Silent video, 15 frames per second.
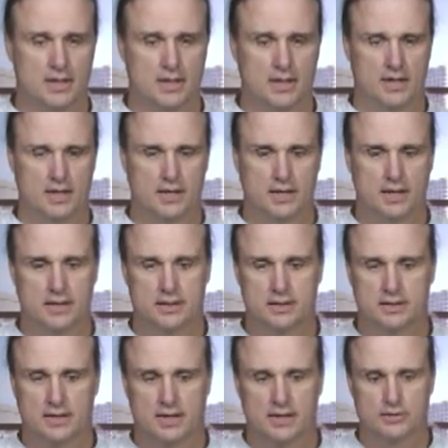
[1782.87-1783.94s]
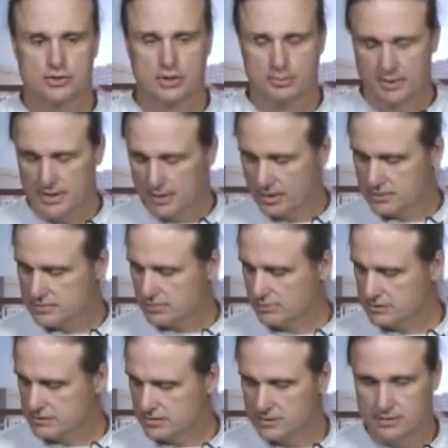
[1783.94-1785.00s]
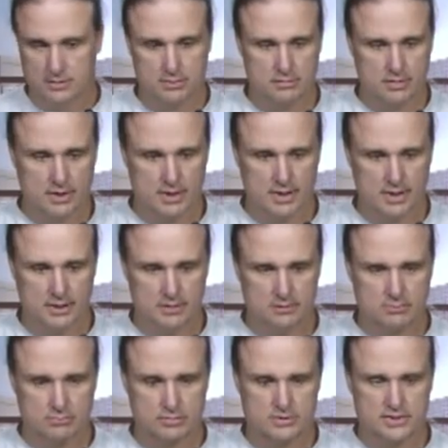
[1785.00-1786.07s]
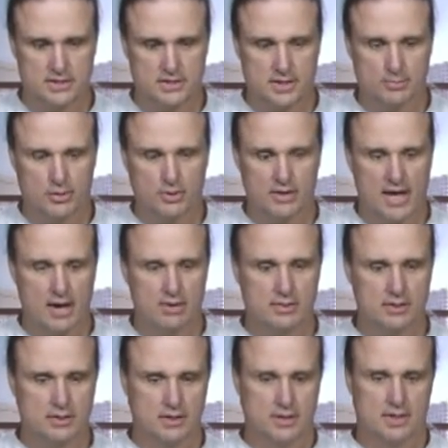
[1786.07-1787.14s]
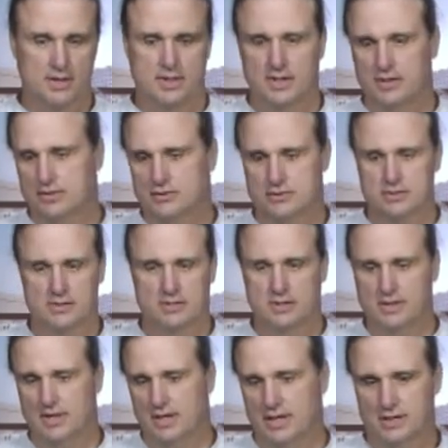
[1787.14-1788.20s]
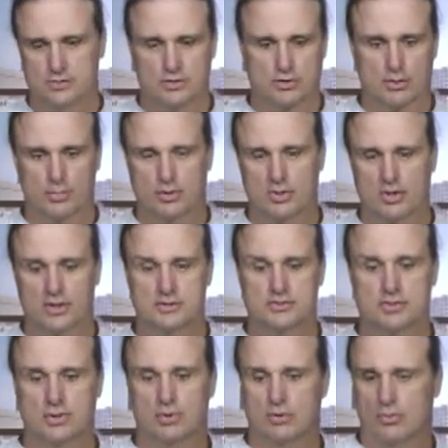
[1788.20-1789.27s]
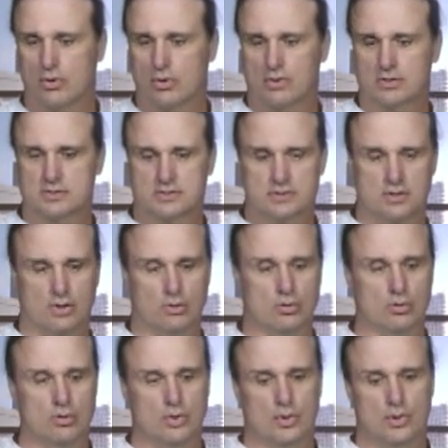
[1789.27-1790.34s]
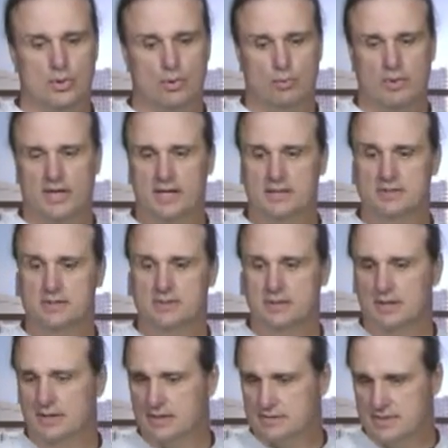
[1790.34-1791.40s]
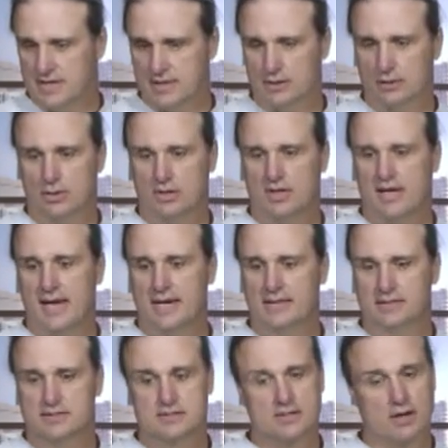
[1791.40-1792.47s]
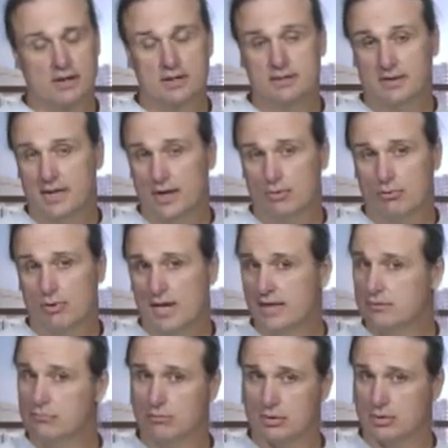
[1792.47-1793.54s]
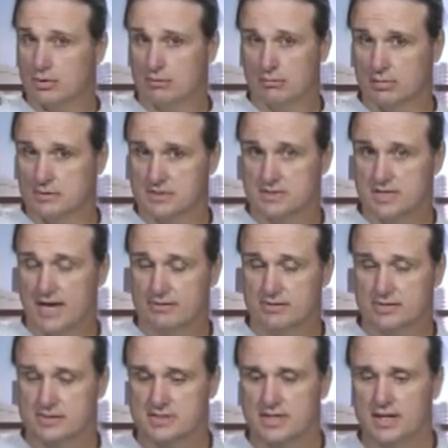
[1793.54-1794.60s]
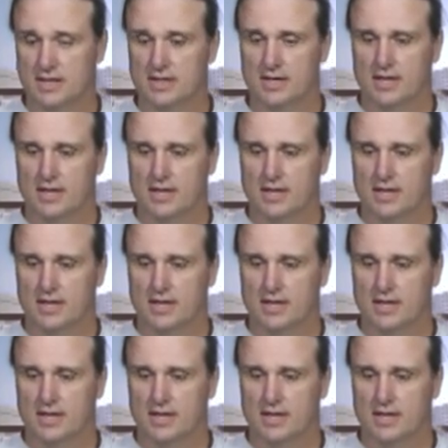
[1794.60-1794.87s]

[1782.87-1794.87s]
And Germany also is going to, we'll see them go down. Here's durable goods orders. So we can take a look at it starting to get red. We'll just have to see.